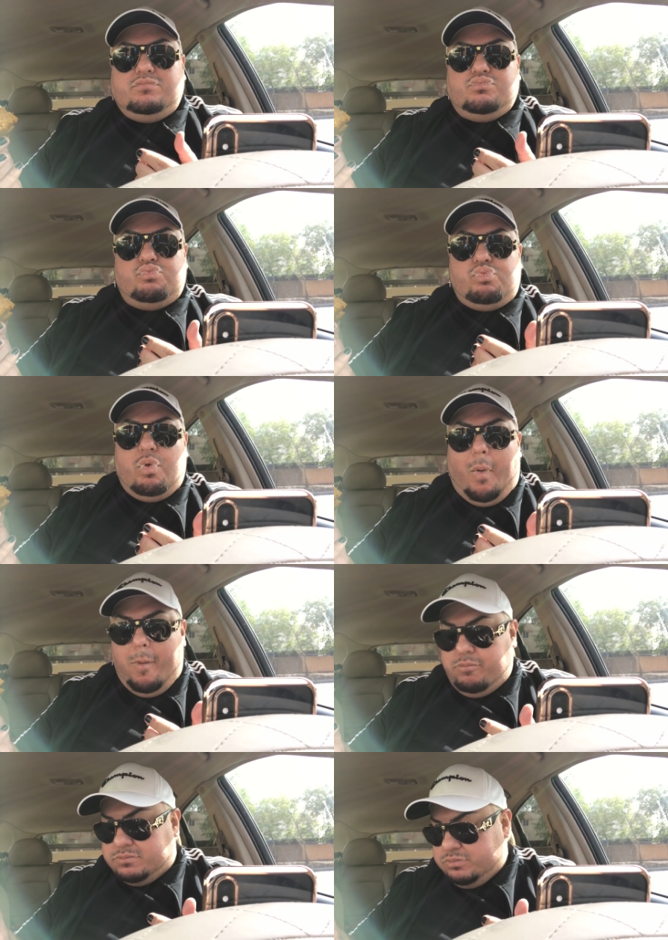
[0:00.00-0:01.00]
Mm.
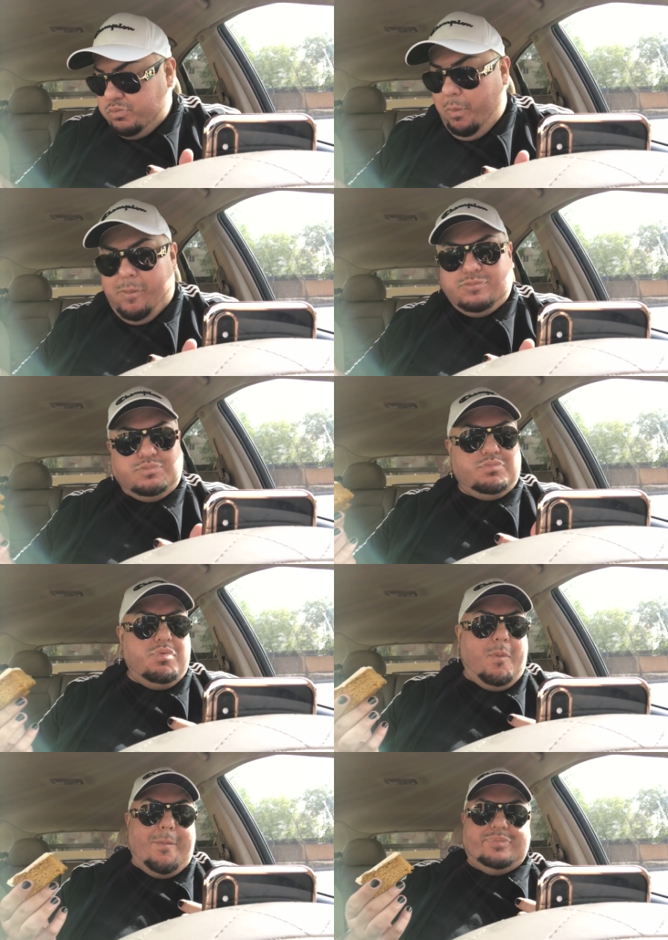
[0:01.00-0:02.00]

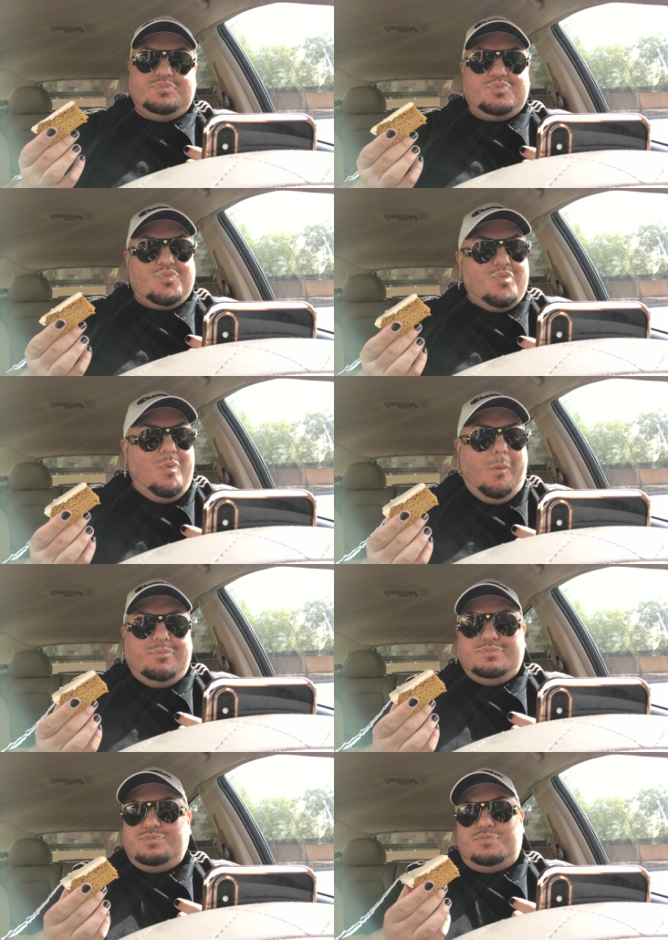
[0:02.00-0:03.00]
Mm, that looks
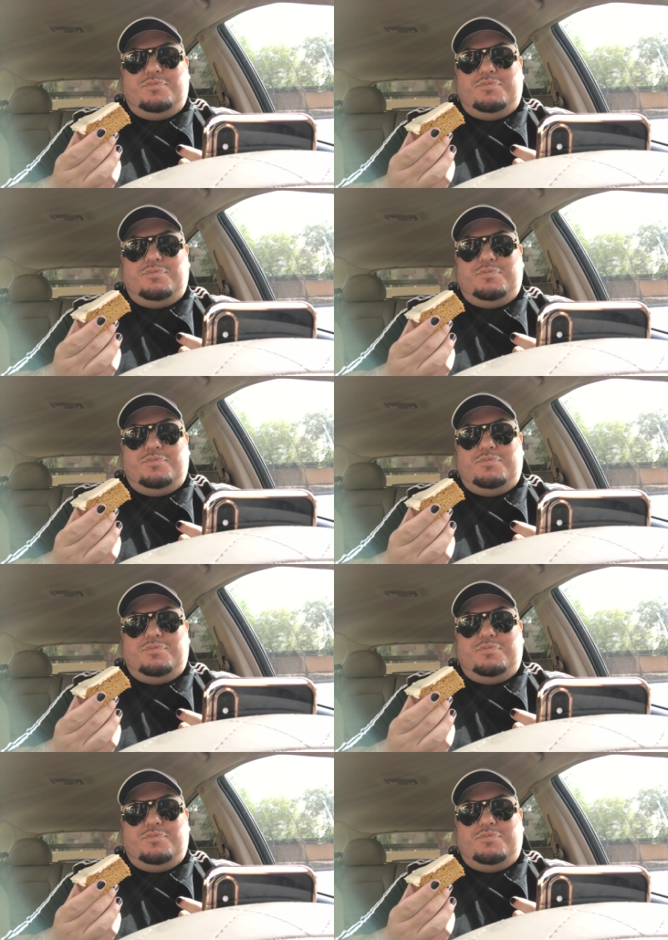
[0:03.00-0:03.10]
good.